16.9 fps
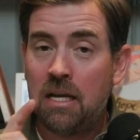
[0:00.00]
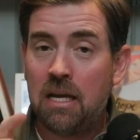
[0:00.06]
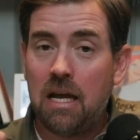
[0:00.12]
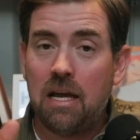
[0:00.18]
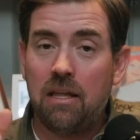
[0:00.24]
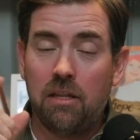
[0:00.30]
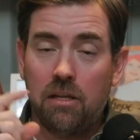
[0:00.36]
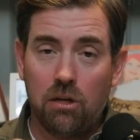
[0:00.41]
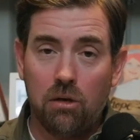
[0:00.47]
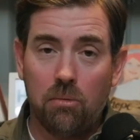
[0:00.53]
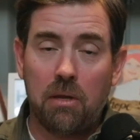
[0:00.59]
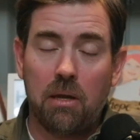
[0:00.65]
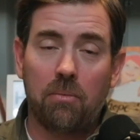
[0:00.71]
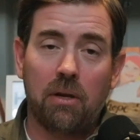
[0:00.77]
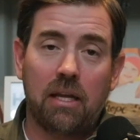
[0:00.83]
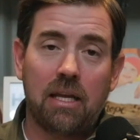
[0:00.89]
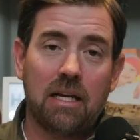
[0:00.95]
And then you'll be
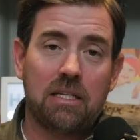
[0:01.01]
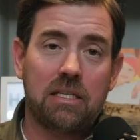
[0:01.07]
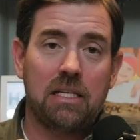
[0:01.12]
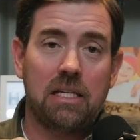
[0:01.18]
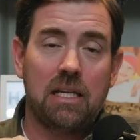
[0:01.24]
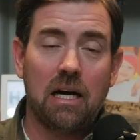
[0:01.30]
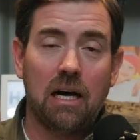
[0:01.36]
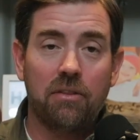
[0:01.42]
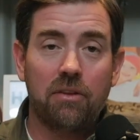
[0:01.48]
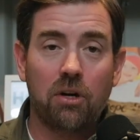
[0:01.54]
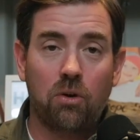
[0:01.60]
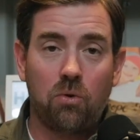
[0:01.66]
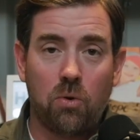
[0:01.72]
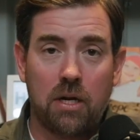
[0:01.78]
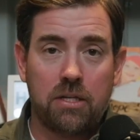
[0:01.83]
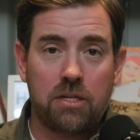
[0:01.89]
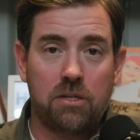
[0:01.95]
able to catch the other
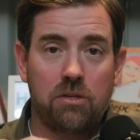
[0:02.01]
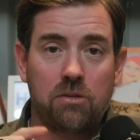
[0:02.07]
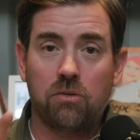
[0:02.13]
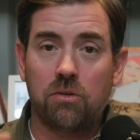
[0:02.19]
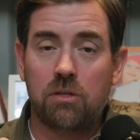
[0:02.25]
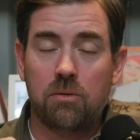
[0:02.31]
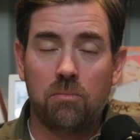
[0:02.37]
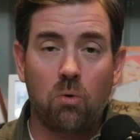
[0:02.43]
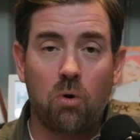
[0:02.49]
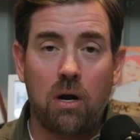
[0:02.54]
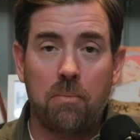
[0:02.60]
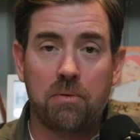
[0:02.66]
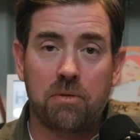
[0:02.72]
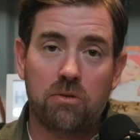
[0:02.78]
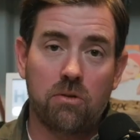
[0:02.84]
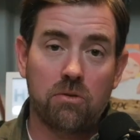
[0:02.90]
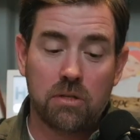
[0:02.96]
questions on some more
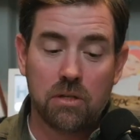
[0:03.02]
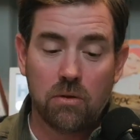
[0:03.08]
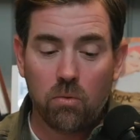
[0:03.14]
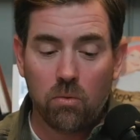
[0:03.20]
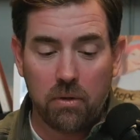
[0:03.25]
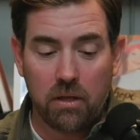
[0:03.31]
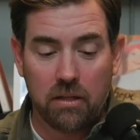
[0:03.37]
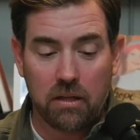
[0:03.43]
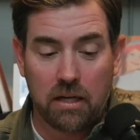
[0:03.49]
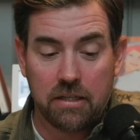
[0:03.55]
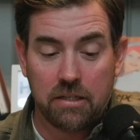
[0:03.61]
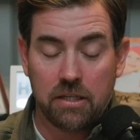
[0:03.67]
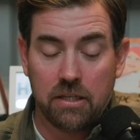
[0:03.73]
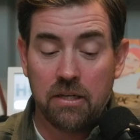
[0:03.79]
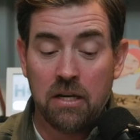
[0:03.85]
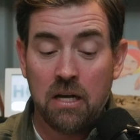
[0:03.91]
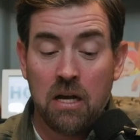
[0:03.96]
episodes that we'll be
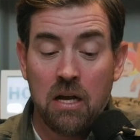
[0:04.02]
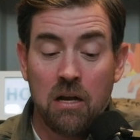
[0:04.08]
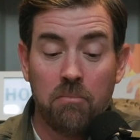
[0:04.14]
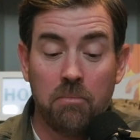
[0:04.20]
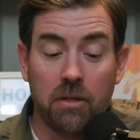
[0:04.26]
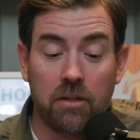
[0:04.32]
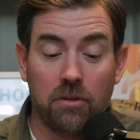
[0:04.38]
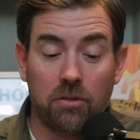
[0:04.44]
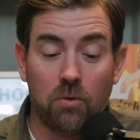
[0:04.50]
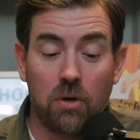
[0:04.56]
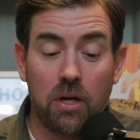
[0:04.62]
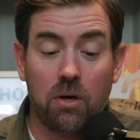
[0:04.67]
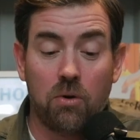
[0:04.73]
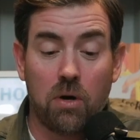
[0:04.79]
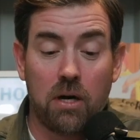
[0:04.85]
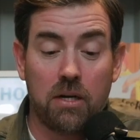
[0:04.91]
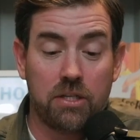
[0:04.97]
launching. But the three
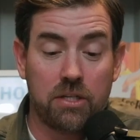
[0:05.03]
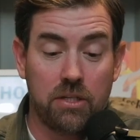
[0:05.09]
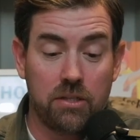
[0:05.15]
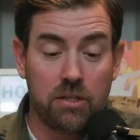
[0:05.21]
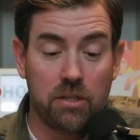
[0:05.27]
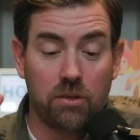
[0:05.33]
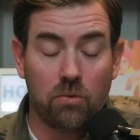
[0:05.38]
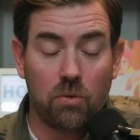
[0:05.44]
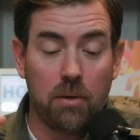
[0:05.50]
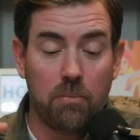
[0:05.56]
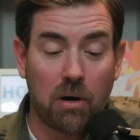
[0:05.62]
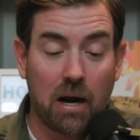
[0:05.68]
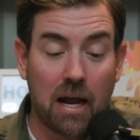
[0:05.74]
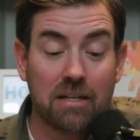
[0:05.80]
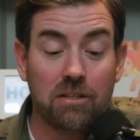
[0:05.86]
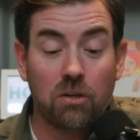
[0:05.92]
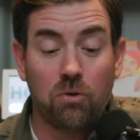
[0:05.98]
questions, the three
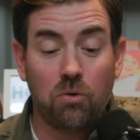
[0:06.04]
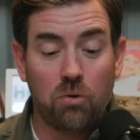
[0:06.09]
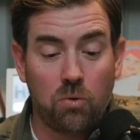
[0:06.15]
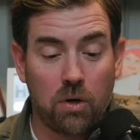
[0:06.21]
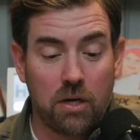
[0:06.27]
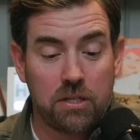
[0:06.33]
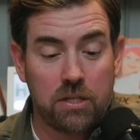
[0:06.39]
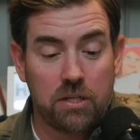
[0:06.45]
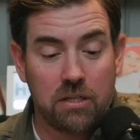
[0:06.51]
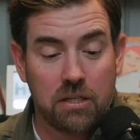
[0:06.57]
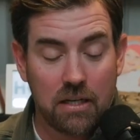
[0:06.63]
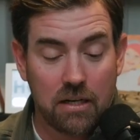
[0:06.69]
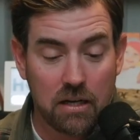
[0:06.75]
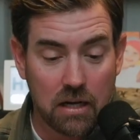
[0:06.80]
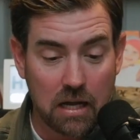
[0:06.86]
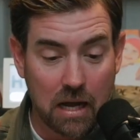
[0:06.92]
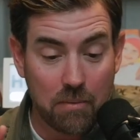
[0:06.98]
practical questions
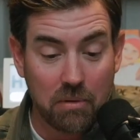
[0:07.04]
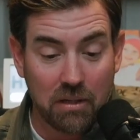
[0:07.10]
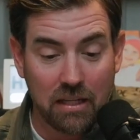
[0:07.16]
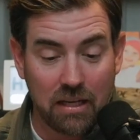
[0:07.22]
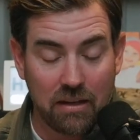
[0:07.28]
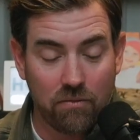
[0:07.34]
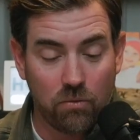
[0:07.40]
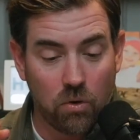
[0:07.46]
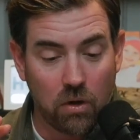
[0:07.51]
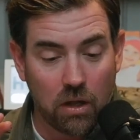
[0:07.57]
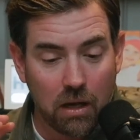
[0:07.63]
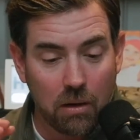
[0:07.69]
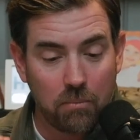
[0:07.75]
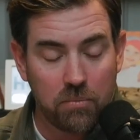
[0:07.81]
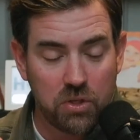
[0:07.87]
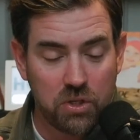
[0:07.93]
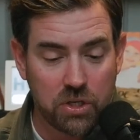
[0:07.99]
that I believe will
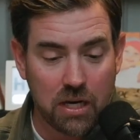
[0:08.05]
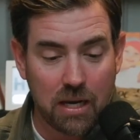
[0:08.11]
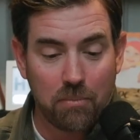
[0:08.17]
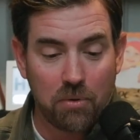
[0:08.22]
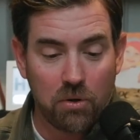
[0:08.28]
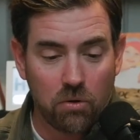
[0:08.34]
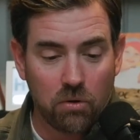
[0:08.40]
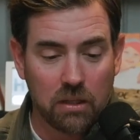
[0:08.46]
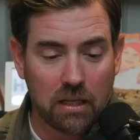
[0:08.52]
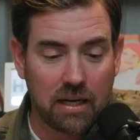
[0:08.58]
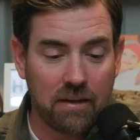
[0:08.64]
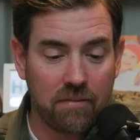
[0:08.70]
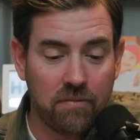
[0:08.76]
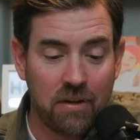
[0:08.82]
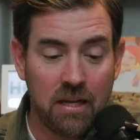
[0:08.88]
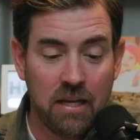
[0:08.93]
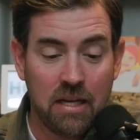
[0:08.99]
help shape your
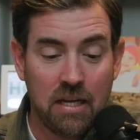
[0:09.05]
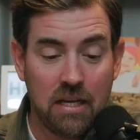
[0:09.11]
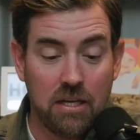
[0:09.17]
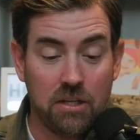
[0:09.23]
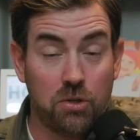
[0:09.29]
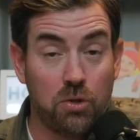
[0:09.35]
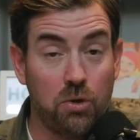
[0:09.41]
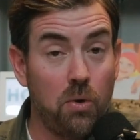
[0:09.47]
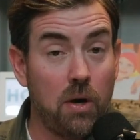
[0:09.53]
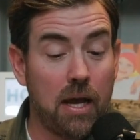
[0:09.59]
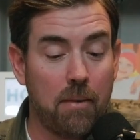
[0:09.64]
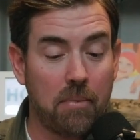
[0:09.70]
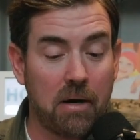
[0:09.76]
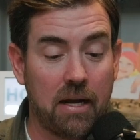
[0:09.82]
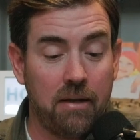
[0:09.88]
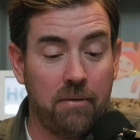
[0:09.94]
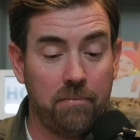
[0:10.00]
life is who
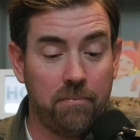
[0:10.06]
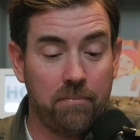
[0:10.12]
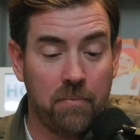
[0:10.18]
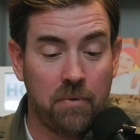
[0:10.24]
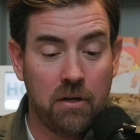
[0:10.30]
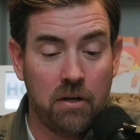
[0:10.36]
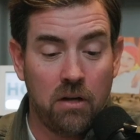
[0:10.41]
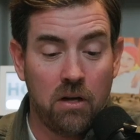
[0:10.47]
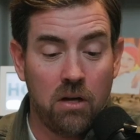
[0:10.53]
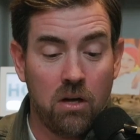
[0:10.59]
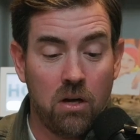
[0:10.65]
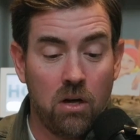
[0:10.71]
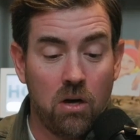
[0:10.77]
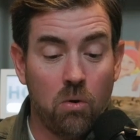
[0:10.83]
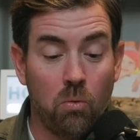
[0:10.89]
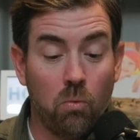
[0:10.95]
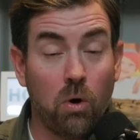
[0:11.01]
am I?
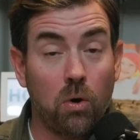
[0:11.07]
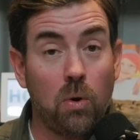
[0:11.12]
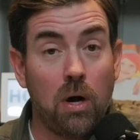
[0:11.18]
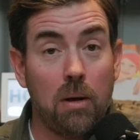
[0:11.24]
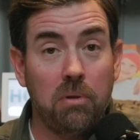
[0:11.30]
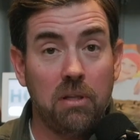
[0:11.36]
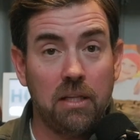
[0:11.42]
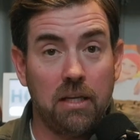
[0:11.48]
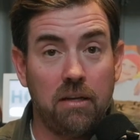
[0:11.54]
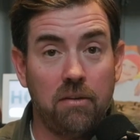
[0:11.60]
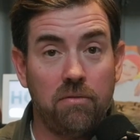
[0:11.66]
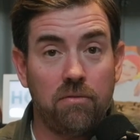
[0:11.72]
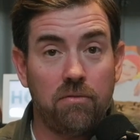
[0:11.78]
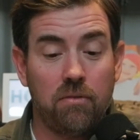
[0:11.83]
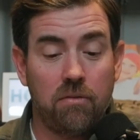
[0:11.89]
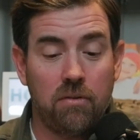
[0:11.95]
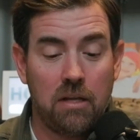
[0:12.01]
What do I
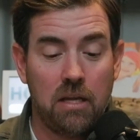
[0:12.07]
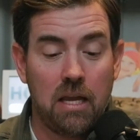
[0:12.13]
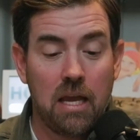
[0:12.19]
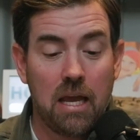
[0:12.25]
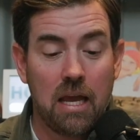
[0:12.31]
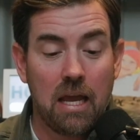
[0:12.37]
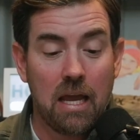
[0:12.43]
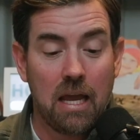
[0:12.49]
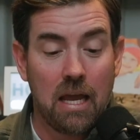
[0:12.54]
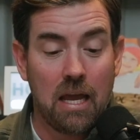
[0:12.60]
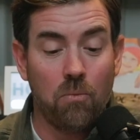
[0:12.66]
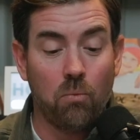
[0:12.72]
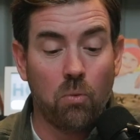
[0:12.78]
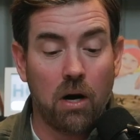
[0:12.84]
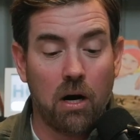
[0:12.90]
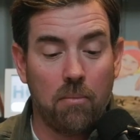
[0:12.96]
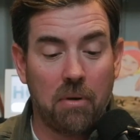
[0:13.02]
believe?
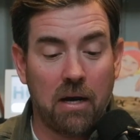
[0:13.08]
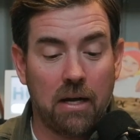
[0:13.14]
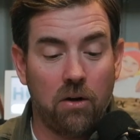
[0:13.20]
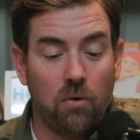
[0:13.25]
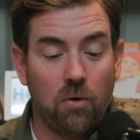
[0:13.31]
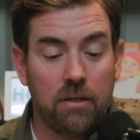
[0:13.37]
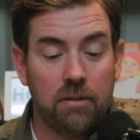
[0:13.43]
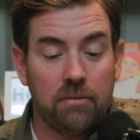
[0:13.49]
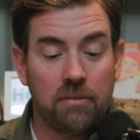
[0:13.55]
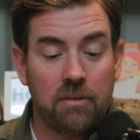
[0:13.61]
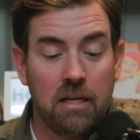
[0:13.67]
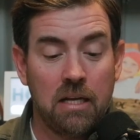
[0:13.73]
And where am I going?